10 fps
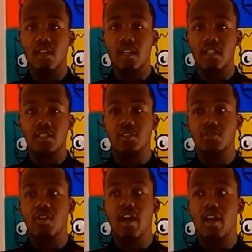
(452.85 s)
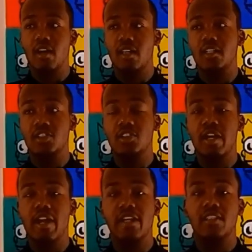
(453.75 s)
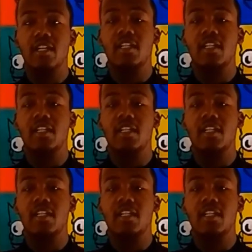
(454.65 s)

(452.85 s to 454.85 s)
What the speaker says: like it's dry, like it's trash.